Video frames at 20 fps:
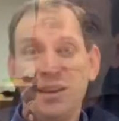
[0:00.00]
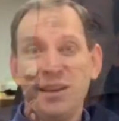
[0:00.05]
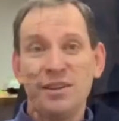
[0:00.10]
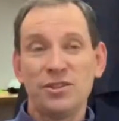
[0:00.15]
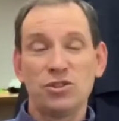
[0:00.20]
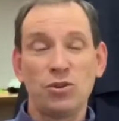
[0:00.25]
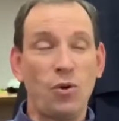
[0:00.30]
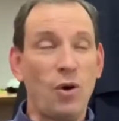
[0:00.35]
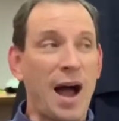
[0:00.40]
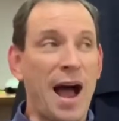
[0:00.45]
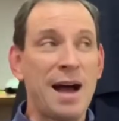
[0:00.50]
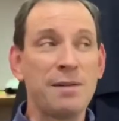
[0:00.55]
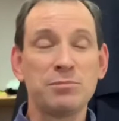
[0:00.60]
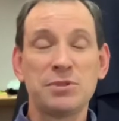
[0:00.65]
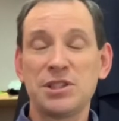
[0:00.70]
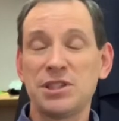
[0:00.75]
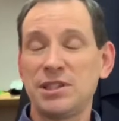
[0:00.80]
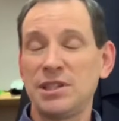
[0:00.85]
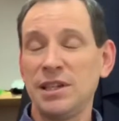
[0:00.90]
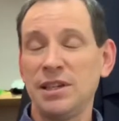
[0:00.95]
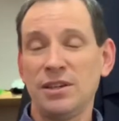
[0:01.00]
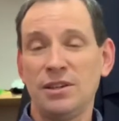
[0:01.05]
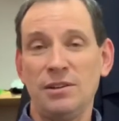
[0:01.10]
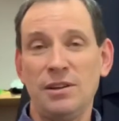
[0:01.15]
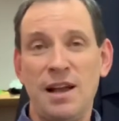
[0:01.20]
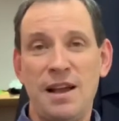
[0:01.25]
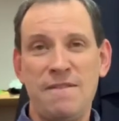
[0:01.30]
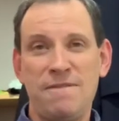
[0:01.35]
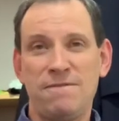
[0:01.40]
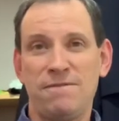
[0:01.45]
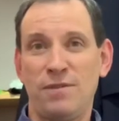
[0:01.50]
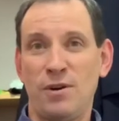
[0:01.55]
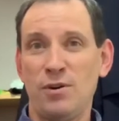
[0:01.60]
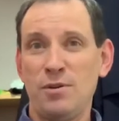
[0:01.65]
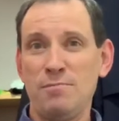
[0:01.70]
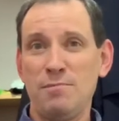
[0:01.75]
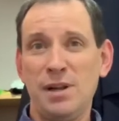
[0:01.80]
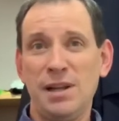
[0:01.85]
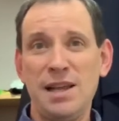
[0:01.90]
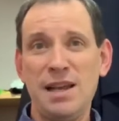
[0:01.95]
So I'm still a
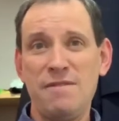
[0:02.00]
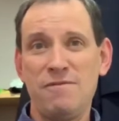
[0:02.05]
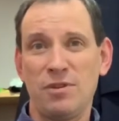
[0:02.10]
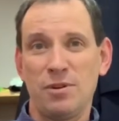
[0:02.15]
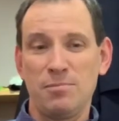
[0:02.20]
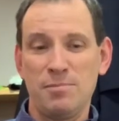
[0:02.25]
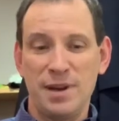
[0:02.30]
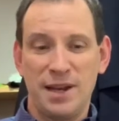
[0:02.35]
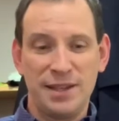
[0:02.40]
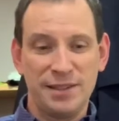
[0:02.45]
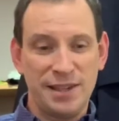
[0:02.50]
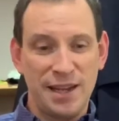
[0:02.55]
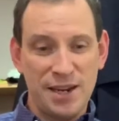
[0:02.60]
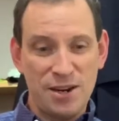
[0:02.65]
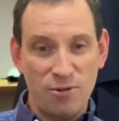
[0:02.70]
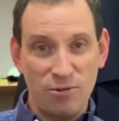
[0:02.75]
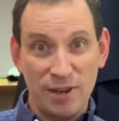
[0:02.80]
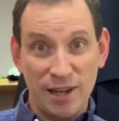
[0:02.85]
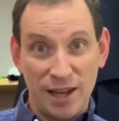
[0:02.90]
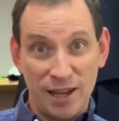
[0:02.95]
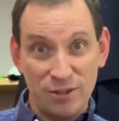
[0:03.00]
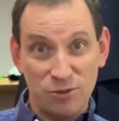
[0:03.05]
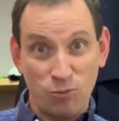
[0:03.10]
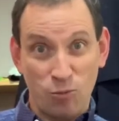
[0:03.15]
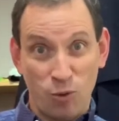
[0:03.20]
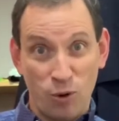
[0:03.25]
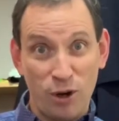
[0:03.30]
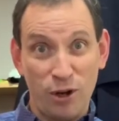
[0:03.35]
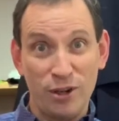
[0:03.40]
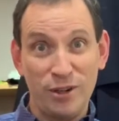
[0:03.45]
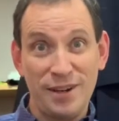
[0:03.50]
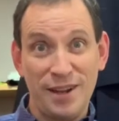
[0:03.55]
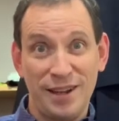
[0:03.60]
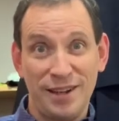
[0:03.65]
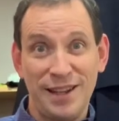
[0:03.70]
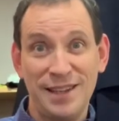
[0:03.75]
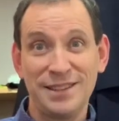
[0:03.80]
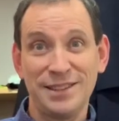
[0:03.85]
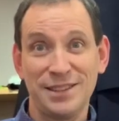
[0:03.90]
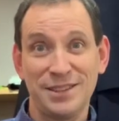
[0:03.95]
firm believer, because I know God's word
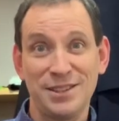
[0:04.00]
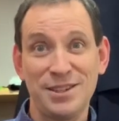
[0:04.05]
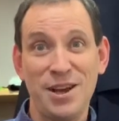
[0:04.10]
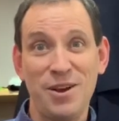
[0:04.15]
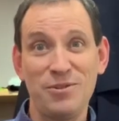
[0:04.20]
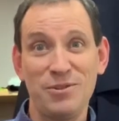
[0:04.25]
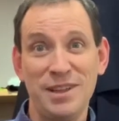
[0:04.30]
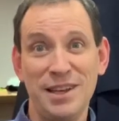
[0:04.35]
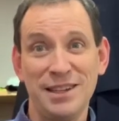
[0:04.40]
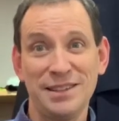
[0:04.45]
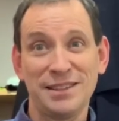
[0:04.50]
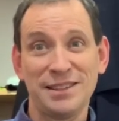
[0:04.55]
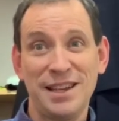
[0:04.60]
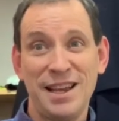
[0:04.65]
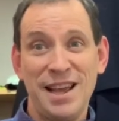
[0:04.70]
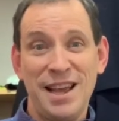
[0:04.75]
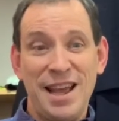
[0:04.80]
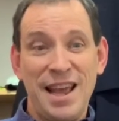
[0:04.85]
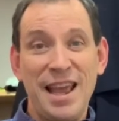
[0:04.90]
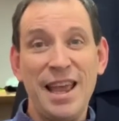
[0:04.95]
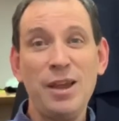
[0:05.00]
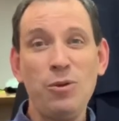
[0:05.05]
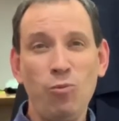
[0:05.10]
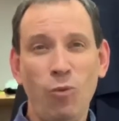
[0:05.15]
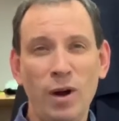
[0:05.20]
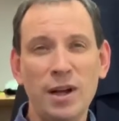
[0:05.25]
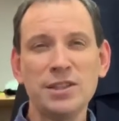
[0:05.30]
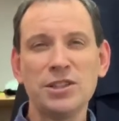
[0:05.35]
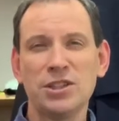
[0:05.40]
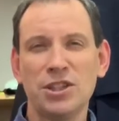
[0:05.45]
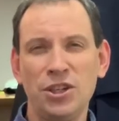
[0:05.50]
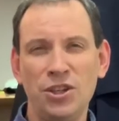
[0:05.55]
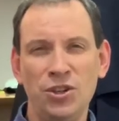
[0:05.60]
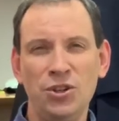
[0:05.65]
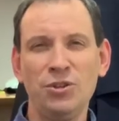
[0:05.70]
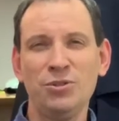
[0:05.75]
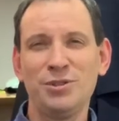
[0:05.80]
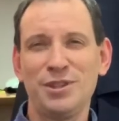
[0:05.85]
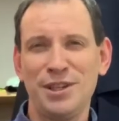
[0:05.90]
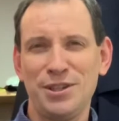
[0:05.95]
lets us know this. He wants to
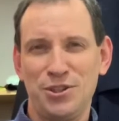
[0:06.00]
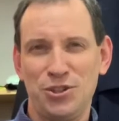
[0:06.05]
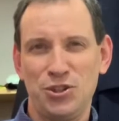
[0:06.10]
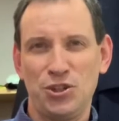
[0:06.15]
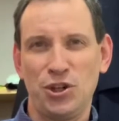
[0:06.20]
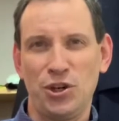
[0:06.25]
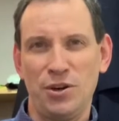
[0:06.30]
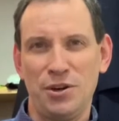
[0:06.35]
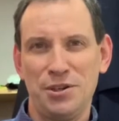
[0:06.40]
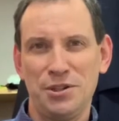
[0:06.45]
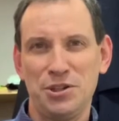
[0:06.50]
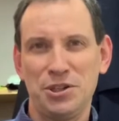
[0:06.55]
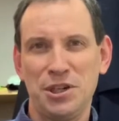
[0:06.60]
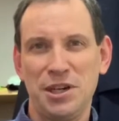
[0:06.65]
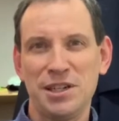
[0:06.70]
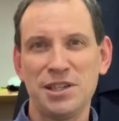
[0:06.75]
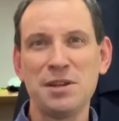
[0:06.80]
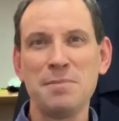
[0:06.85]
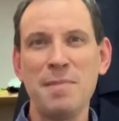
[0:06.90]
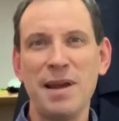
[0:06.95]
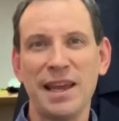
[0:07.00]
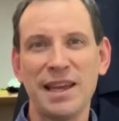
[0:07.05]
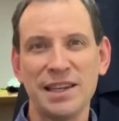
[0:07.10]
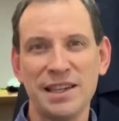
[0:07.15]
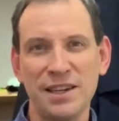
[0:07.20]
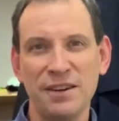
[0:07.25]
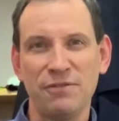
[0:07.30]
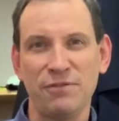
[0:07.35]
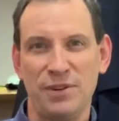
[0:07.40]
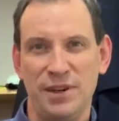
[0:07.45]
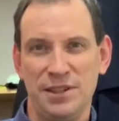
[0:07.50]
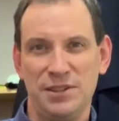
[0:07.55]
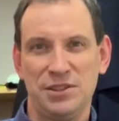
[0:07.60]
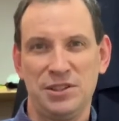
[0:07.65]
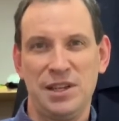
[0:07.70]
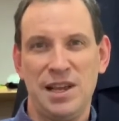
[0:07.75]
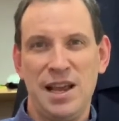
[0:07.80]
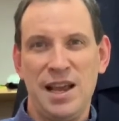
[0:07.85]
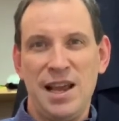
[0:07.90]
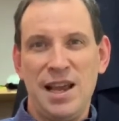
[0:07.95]
use his church to make a
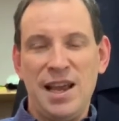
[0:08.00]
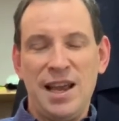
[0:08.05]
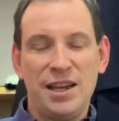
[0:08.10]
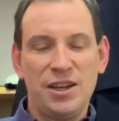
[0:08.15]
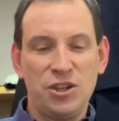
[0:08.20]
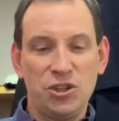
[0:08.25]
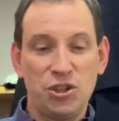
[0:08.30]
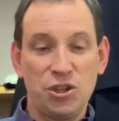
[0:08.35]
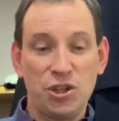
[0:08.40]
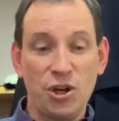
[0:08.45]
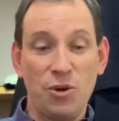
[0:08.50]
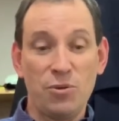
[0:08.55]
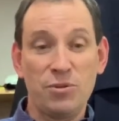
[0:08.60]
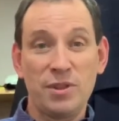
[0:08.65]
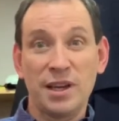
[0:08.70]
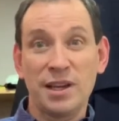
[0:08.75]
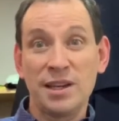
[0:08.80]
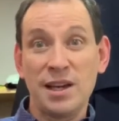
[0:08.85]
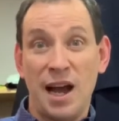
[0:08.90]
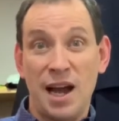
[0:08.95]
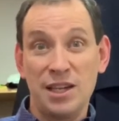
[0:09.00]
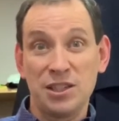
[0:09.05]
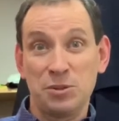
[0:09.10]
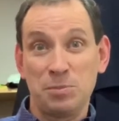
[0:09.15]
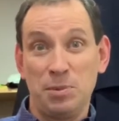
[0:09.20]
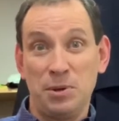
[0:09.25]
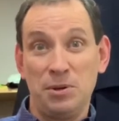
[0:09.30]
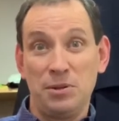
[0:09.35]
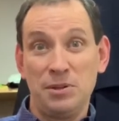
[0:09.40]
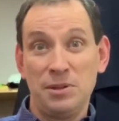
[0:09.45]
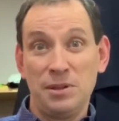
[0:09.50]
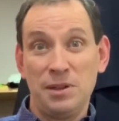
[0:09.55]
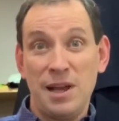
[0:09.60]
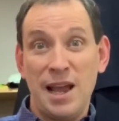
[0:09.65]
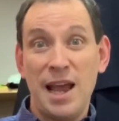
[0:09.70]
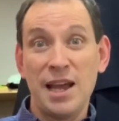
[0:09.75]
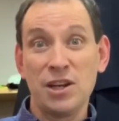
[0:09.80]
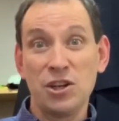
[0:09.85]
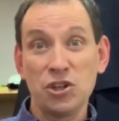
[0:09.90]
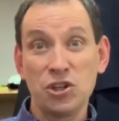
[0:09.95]
difference and to show the gospel
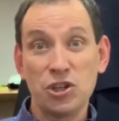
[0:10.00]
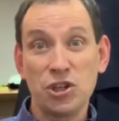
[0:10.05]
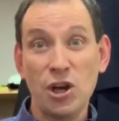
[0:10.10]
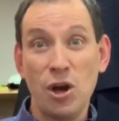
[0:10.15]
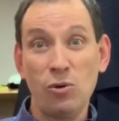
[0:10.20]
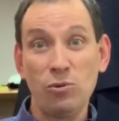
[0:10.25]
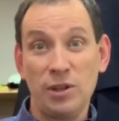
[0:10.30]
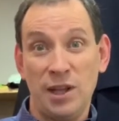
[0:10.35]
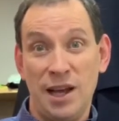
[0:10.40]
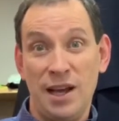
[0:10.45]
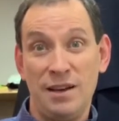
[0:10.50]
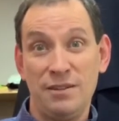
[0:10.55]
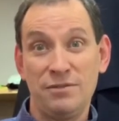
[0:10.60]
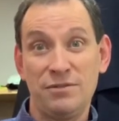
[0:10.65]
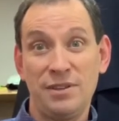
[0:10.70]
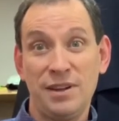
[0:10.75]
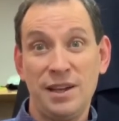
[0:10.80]
and to show love,